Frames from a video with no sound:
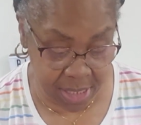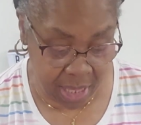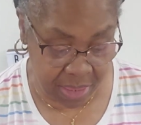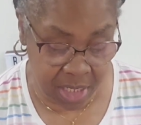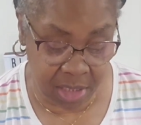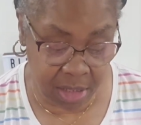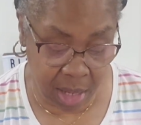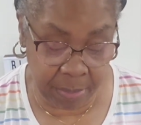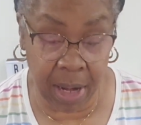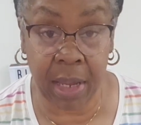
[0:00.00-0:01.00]
I think I
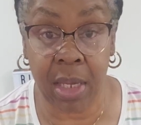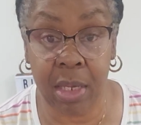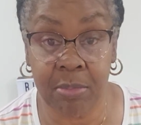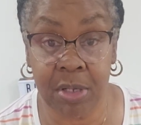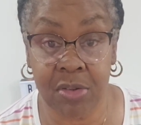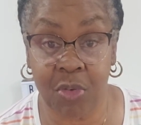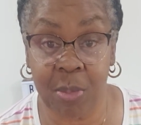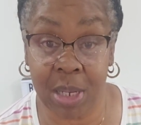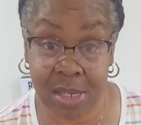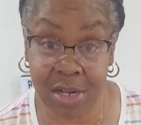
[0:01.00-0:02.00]
might keep this for
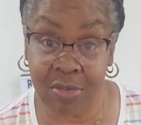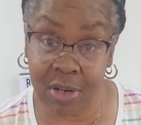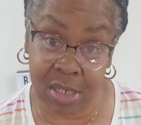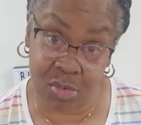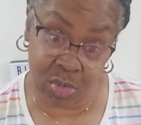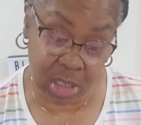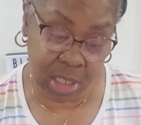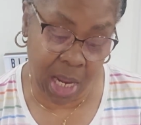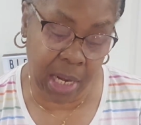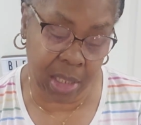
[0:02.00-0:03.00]
myself. I just really
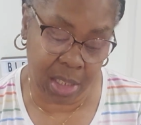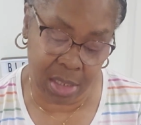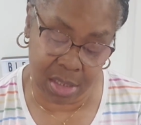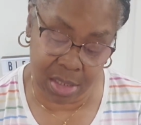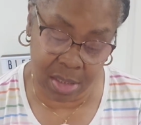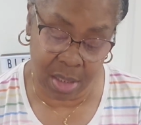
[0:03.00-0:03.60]
like this.